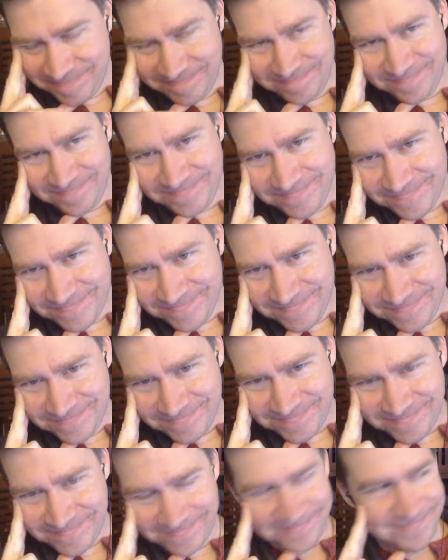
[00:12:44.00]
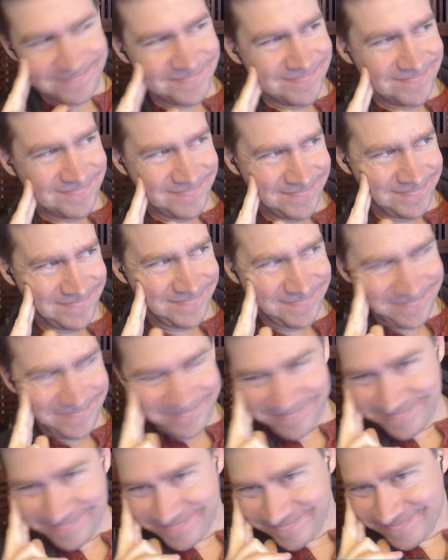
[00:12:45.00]

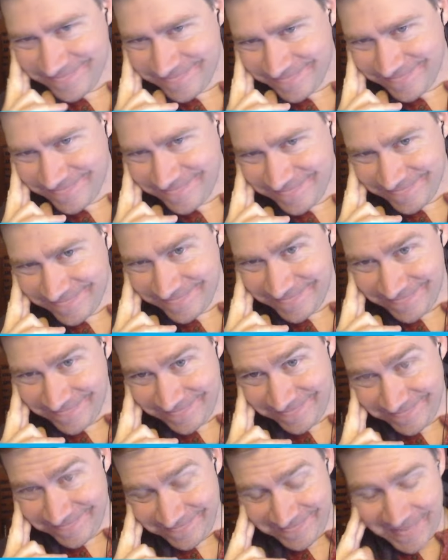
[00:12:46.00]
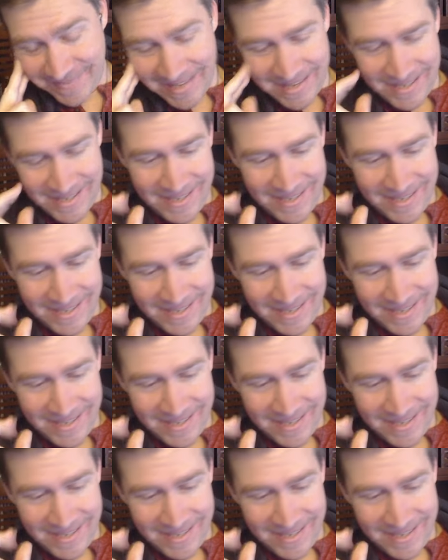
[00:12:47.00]
(silence)